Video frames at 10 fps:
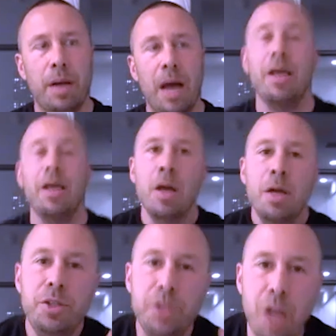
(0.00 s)
I look,
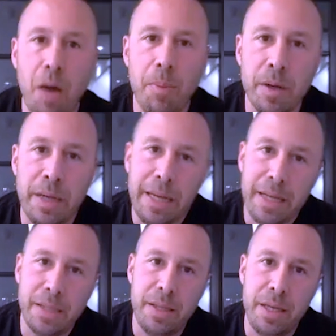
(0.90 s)
stubborn
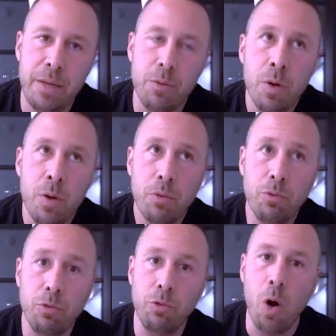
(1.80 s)
is the
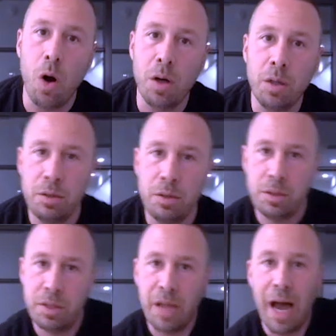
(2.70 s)
wrong
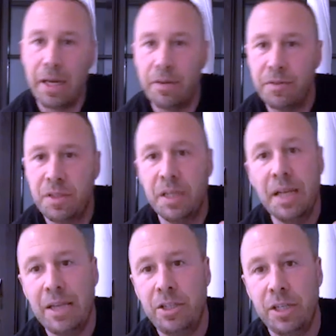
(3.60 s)
side of
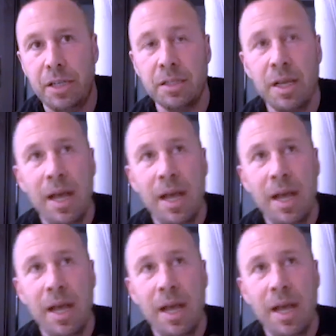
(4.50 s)
tenacious.